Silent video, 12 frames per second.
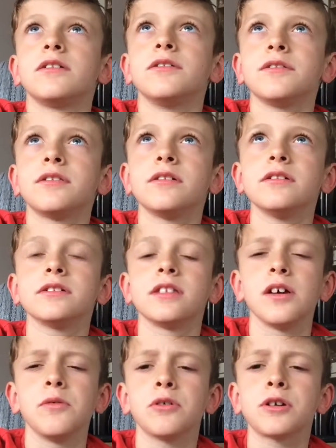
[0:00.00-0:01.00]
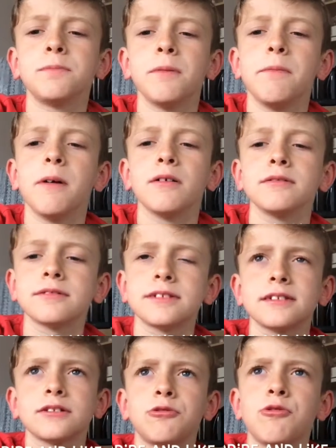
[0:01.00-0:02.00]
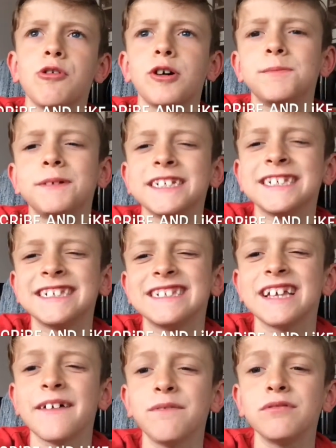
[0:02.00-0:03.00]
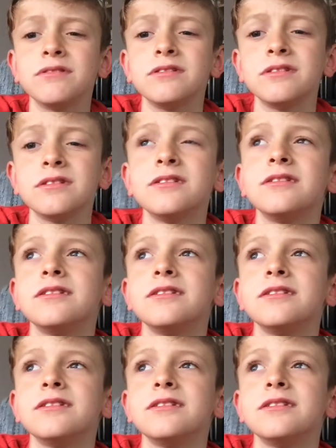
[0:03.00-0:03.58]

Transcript: on a Thursday, I woke up about quarter past seven